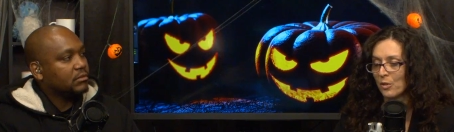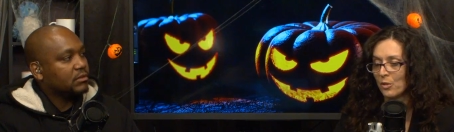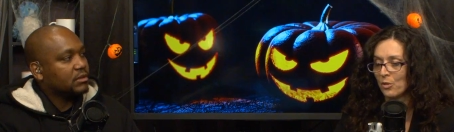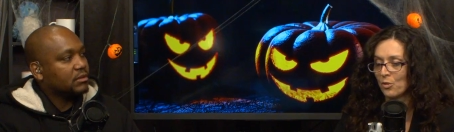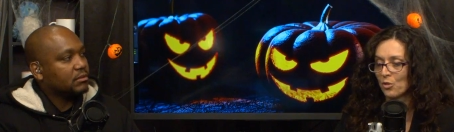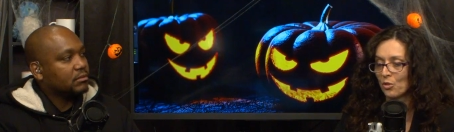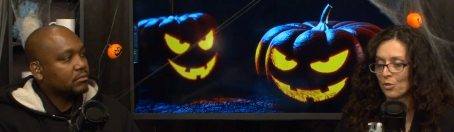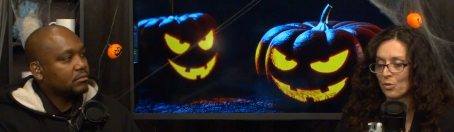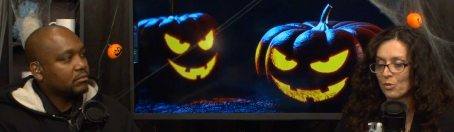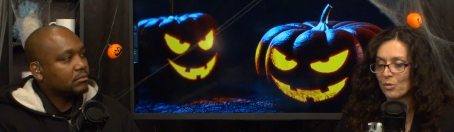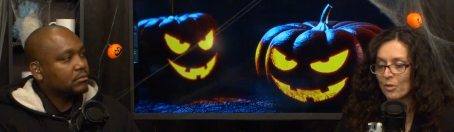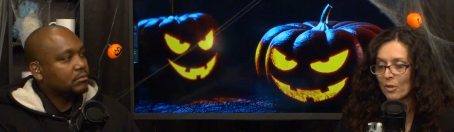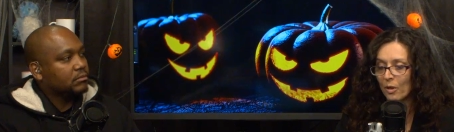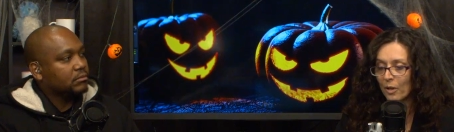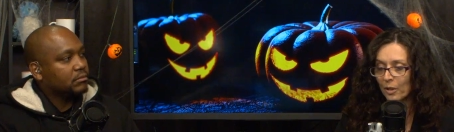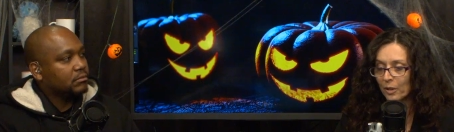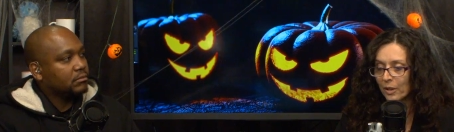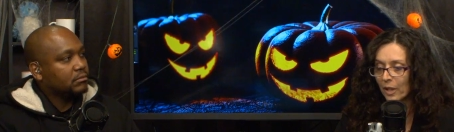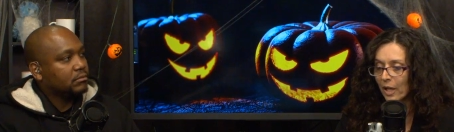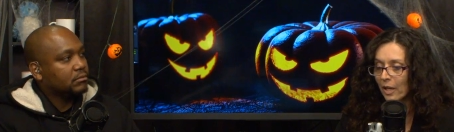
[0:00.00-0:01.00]
Speaker 1: the Jews
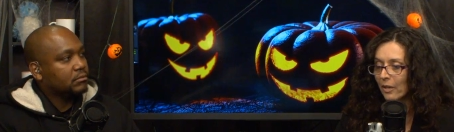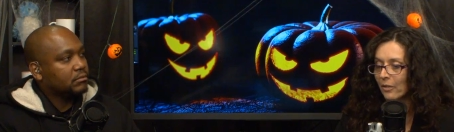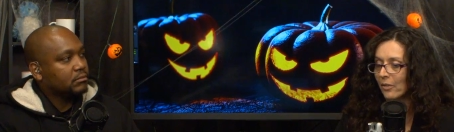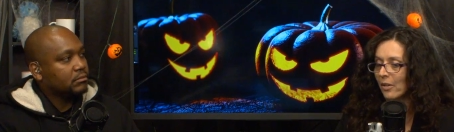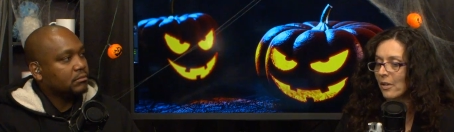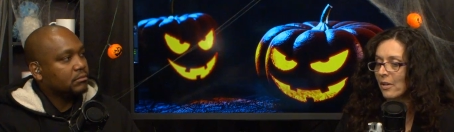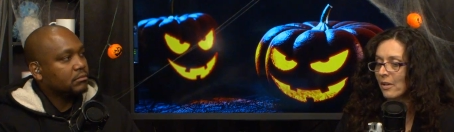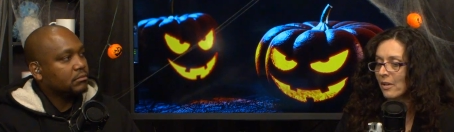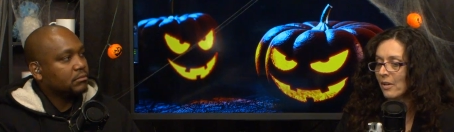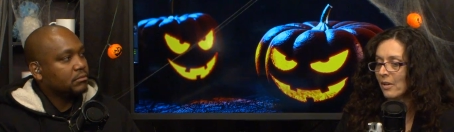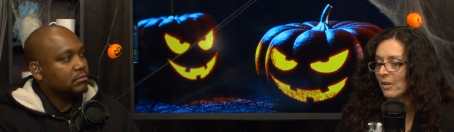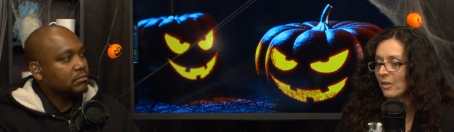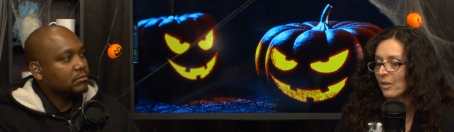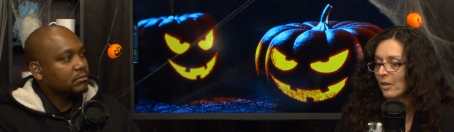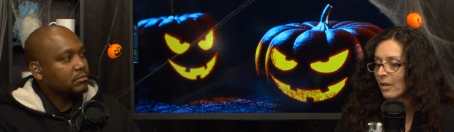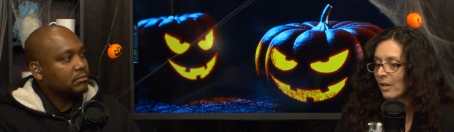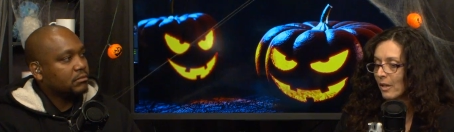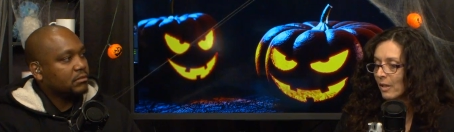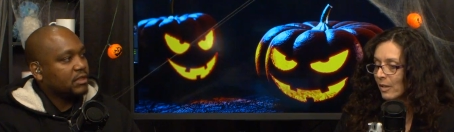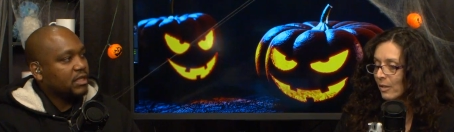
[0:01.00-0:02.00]
call down
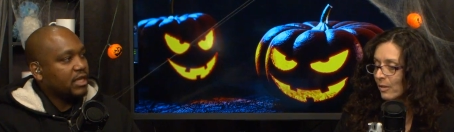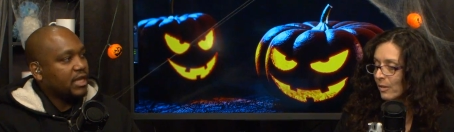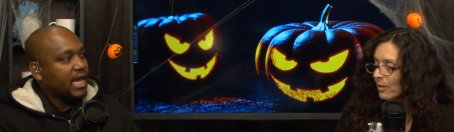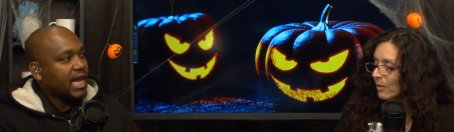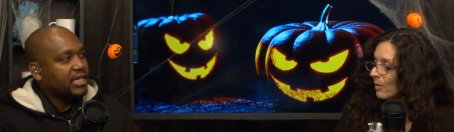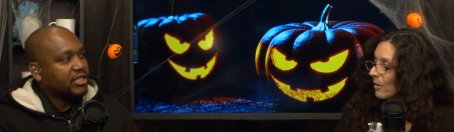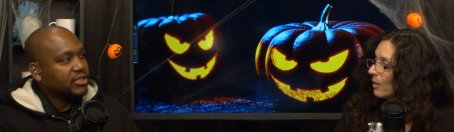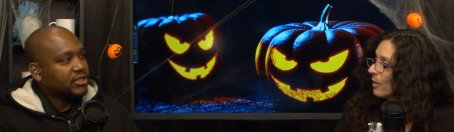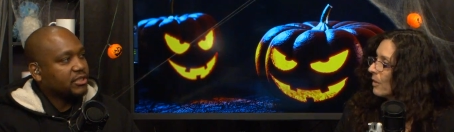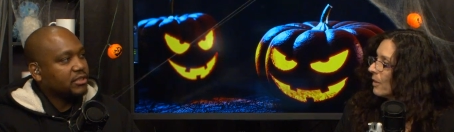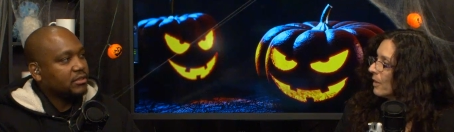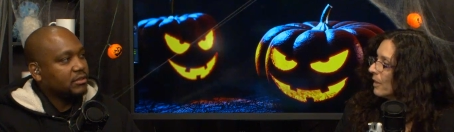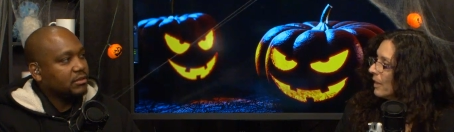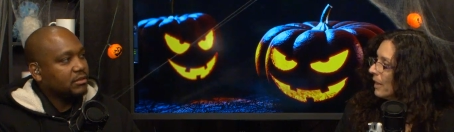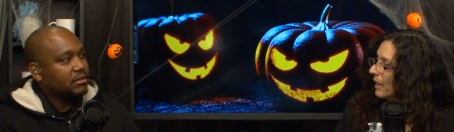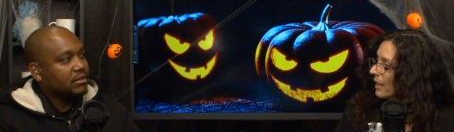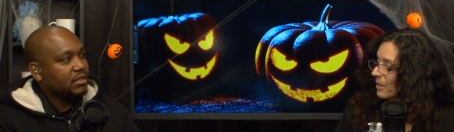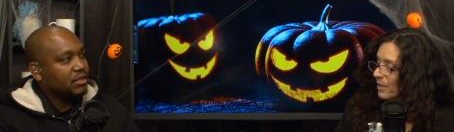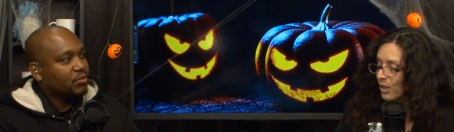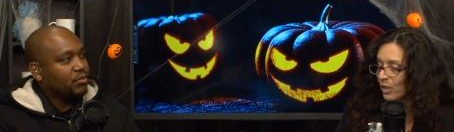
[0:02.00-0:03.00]
uh, Elisha.
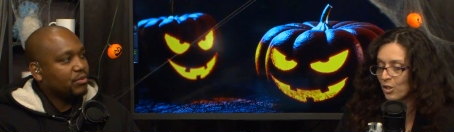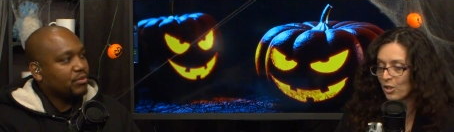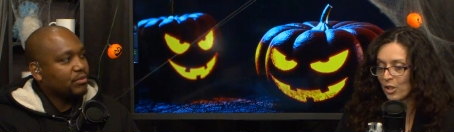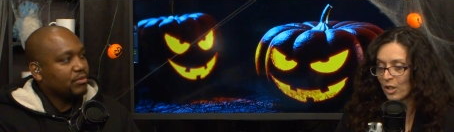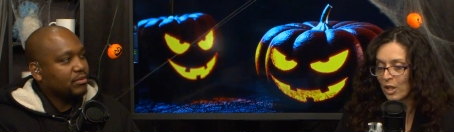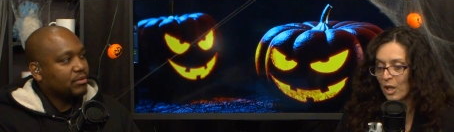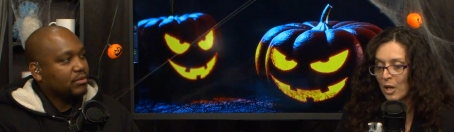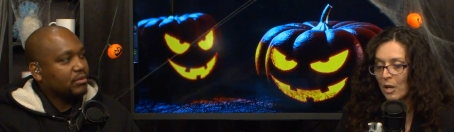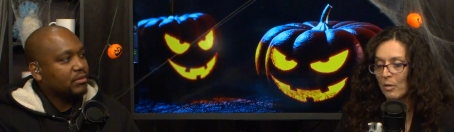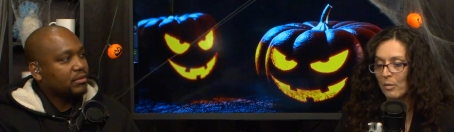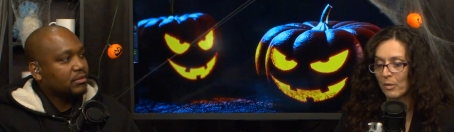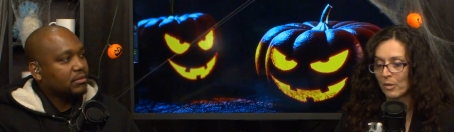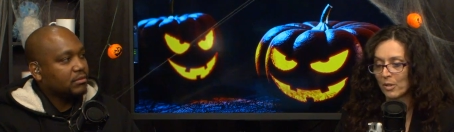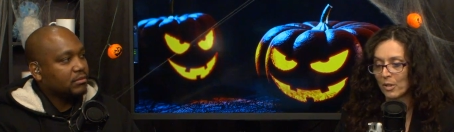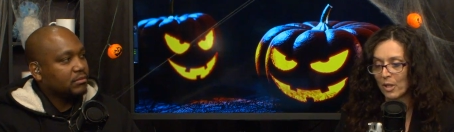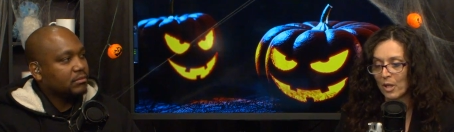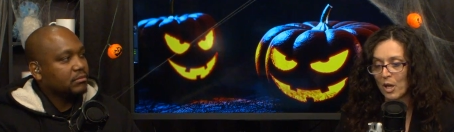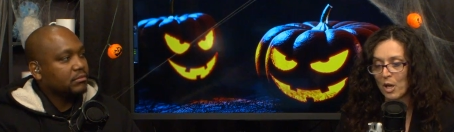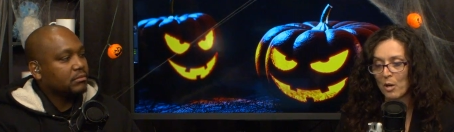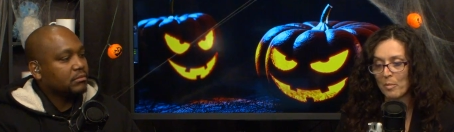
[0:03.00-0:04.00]
Yeah, to, to come
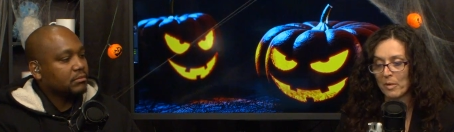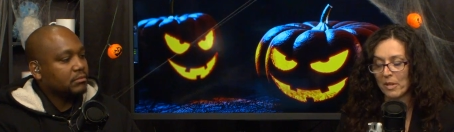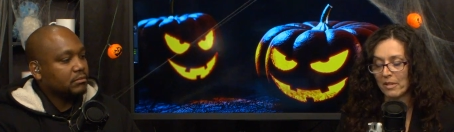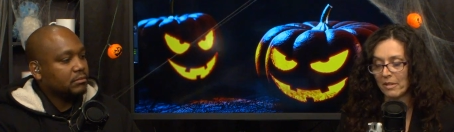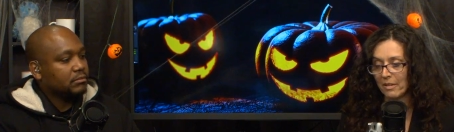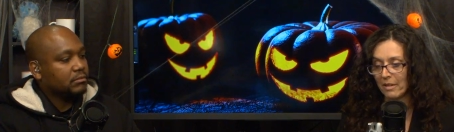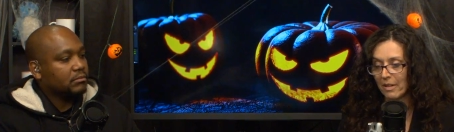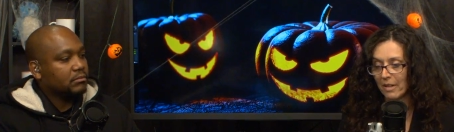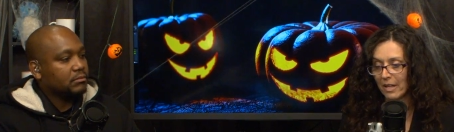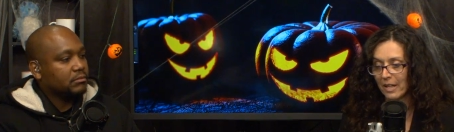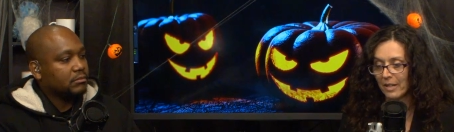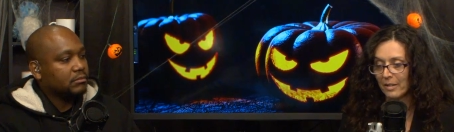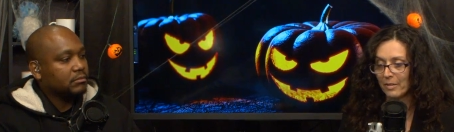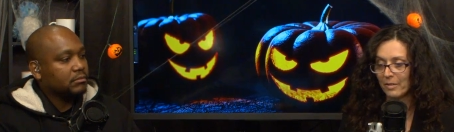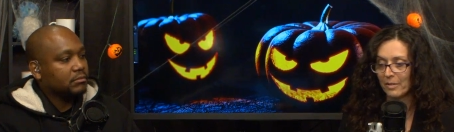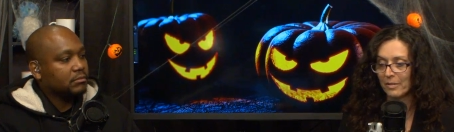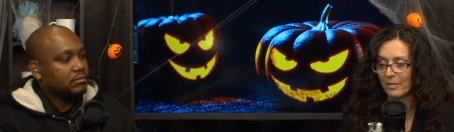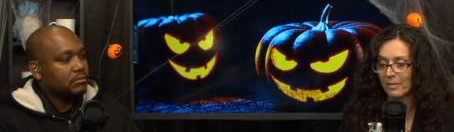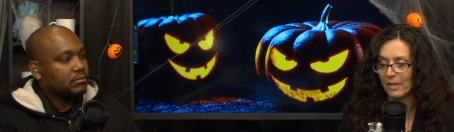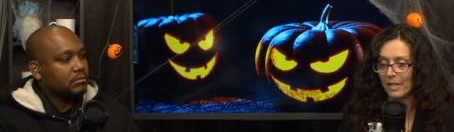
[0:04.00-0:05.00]
to come and
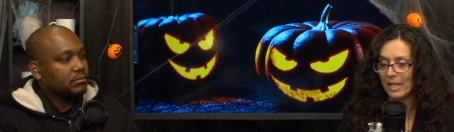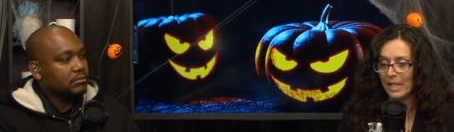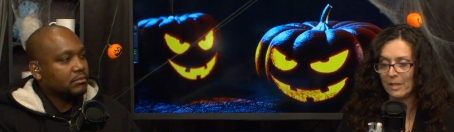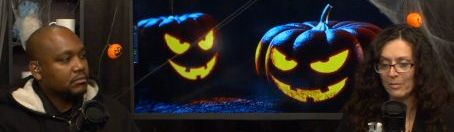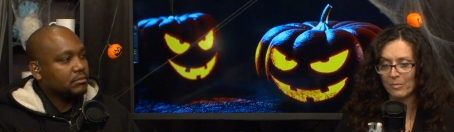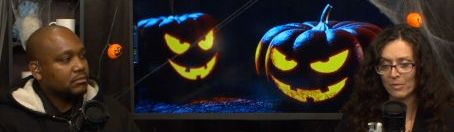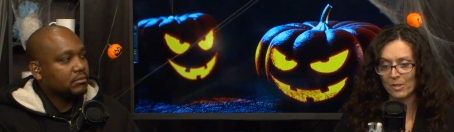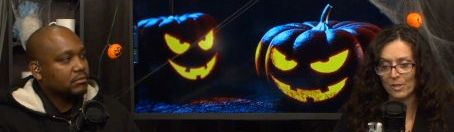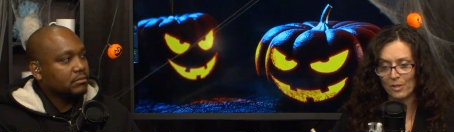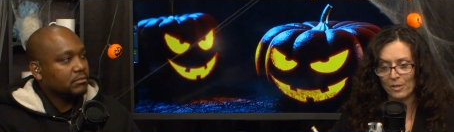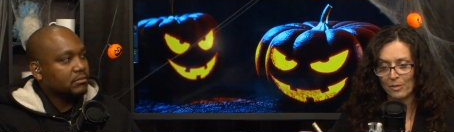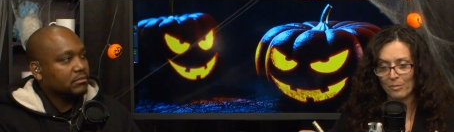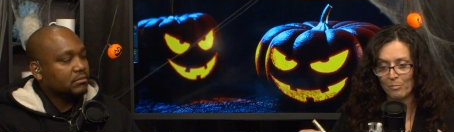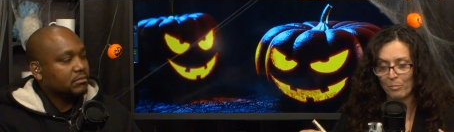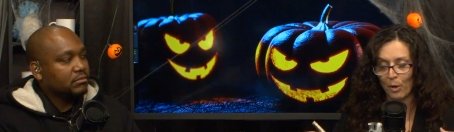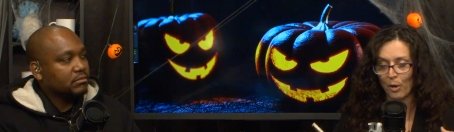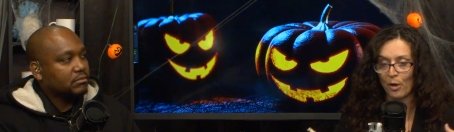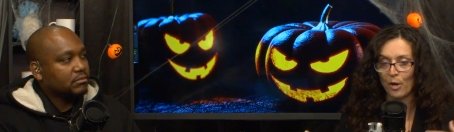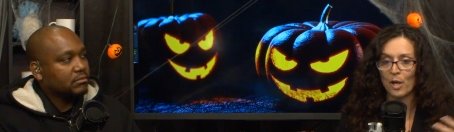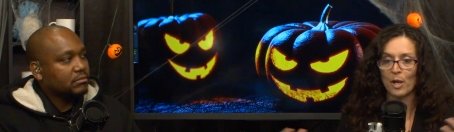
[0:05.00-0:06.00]
and eat,
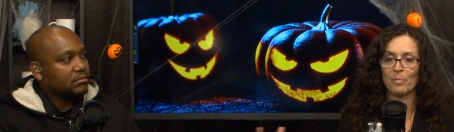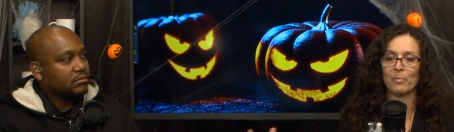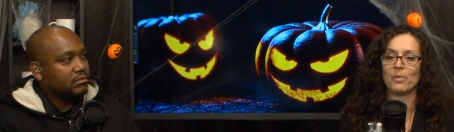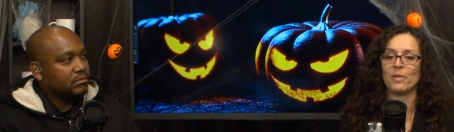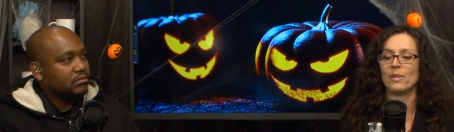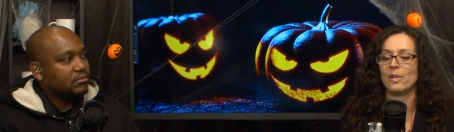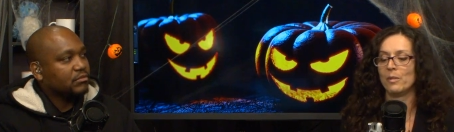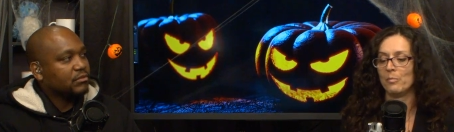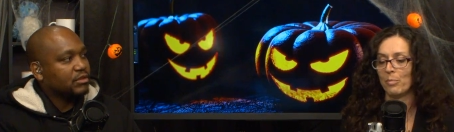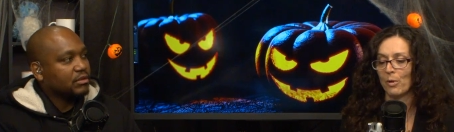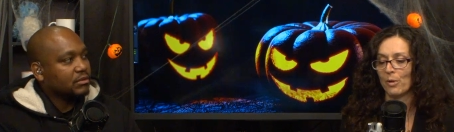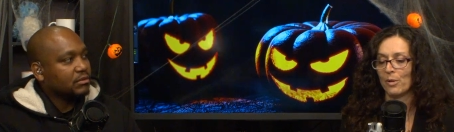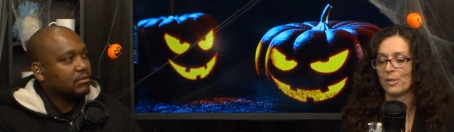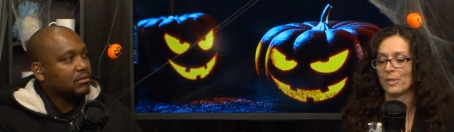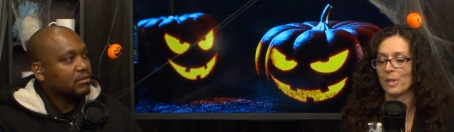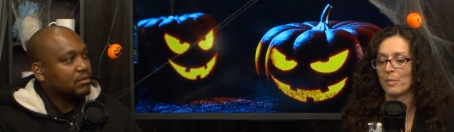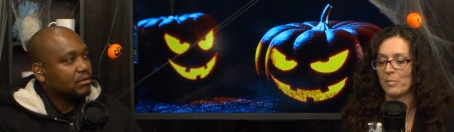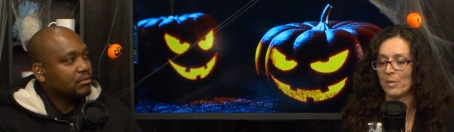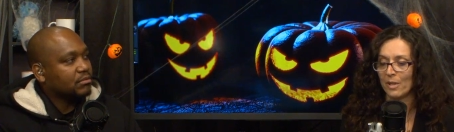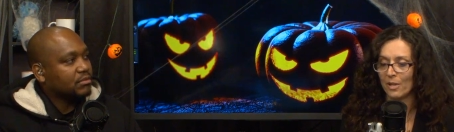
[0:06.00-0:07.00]
burn up the he
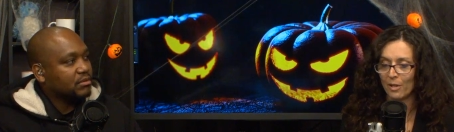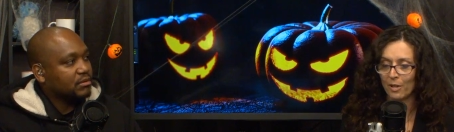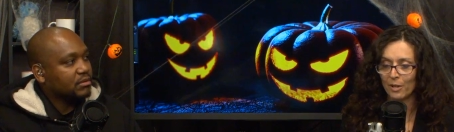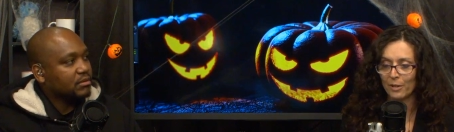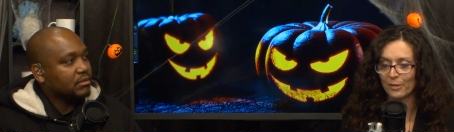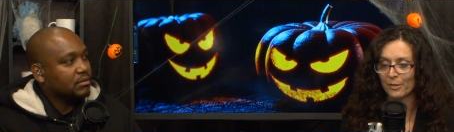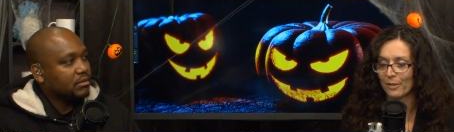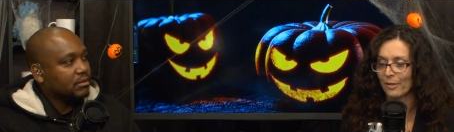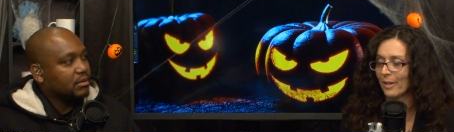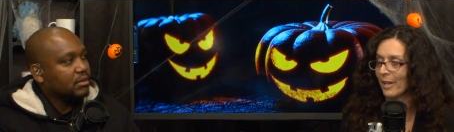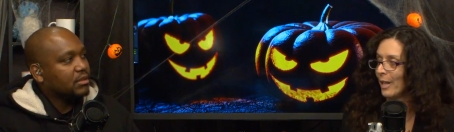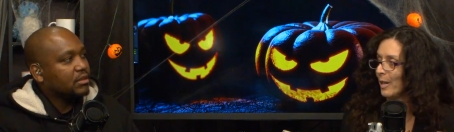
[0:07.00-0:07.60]
burns up the altar